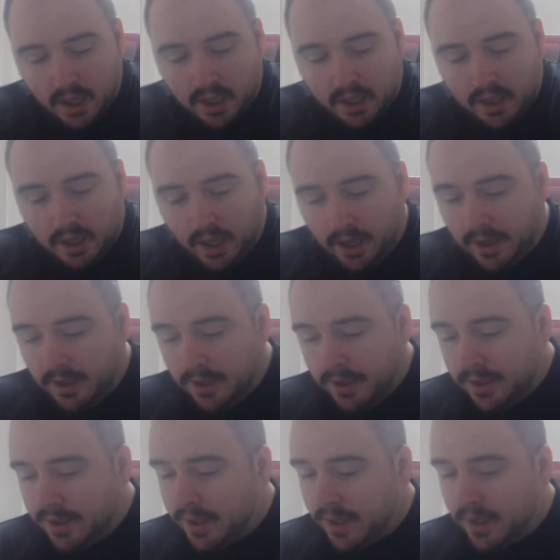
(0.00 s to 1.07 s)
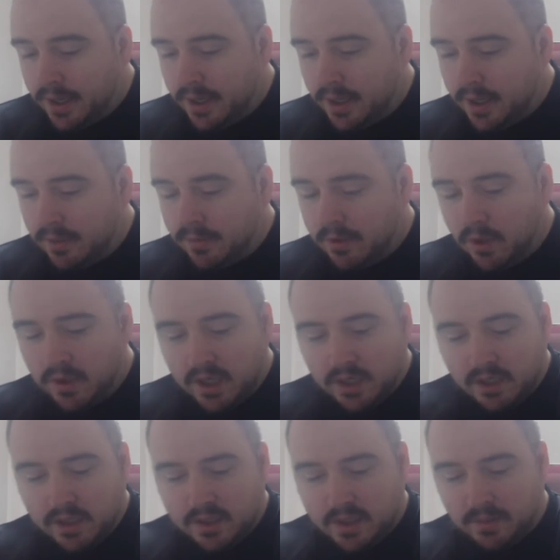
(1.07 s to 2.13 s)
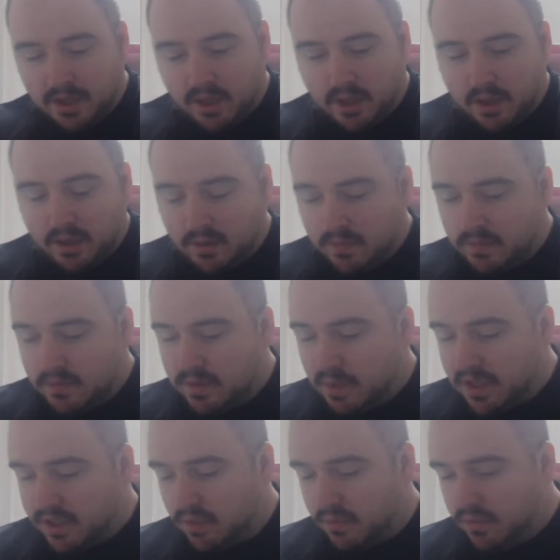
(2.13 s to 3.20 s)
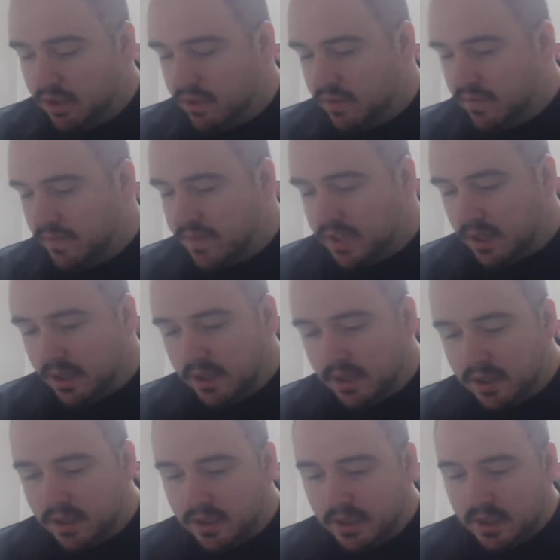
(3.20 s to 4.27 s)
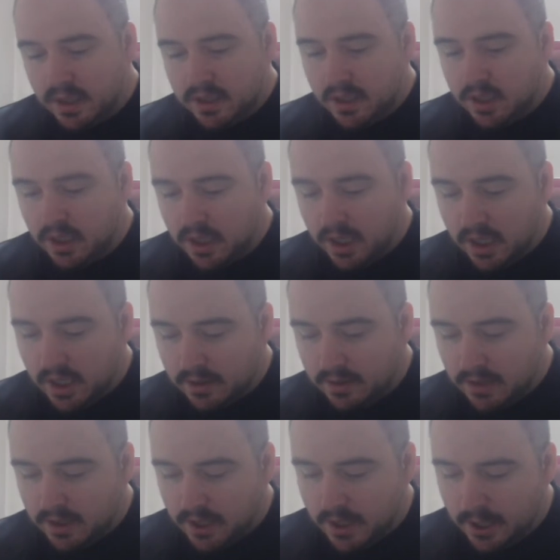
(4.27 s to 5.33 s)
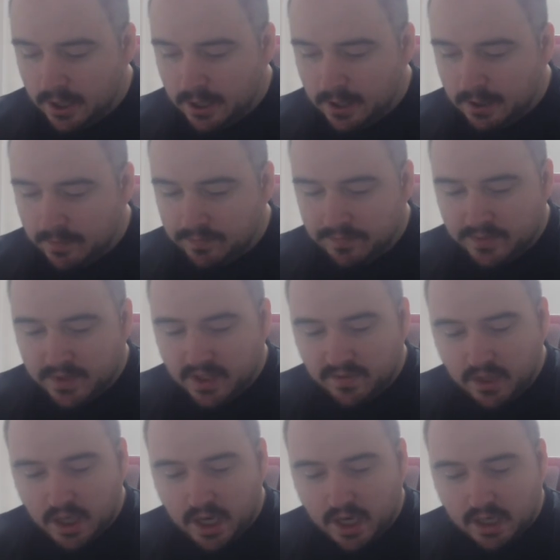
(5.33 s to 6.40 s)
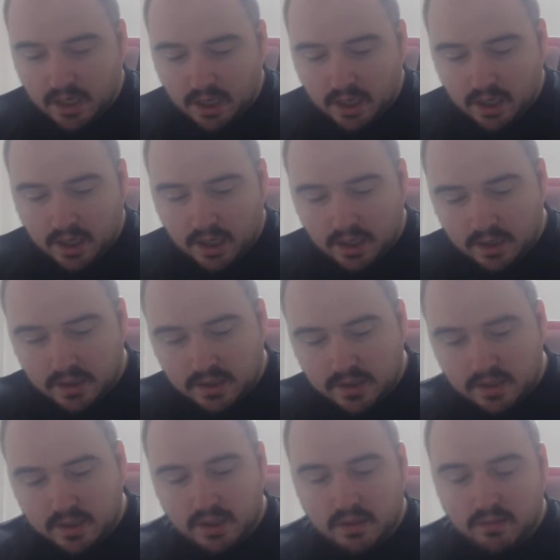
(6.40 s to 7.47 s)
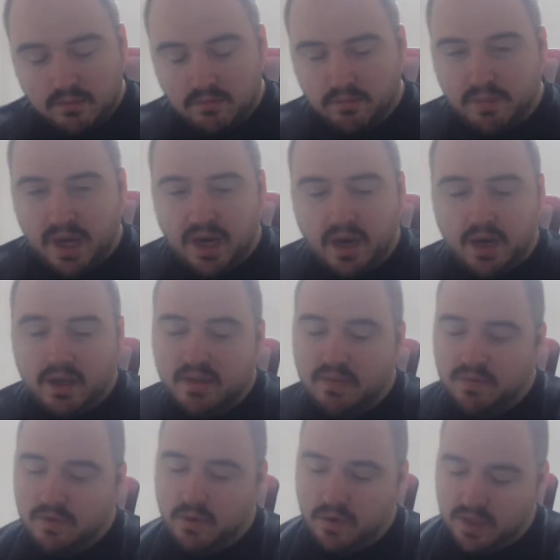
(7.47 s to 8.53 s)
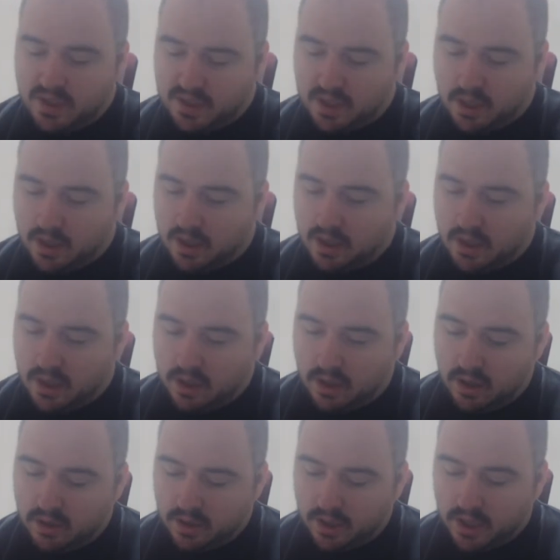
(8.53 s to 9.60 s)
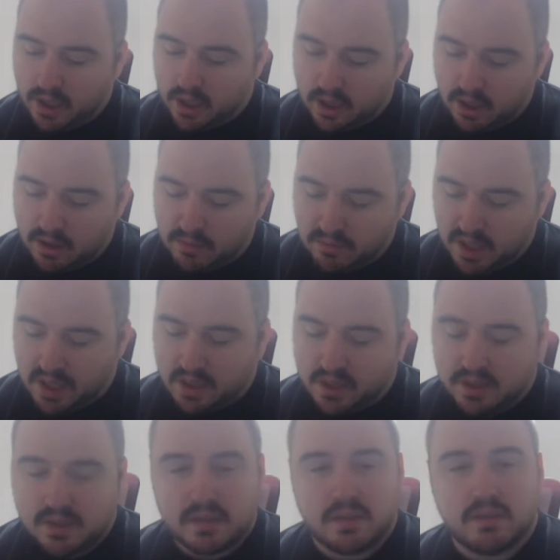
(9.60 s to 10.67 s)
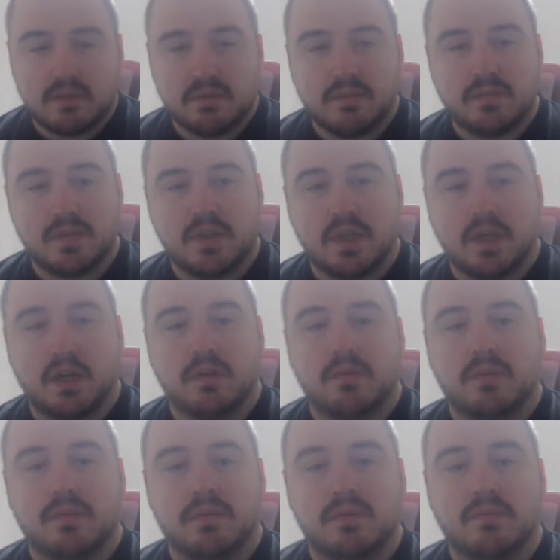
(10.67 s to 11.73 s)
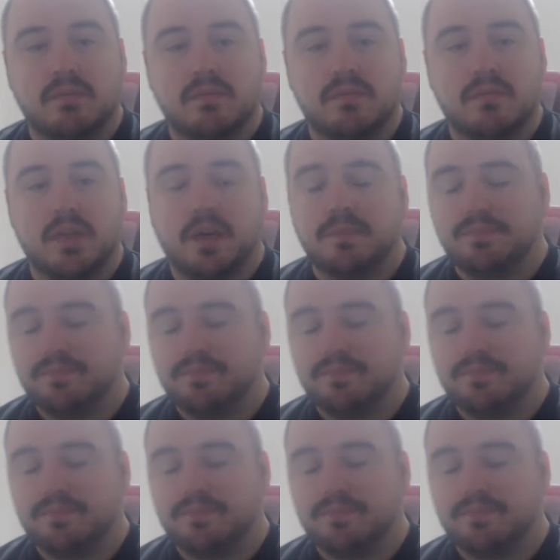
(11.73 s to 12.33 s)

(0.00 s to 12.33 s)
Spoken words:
yeah, going into some of their special moves that you're gonna get. Tifa Lockharts, Barretts, of course, are all gun arm based. So yeah.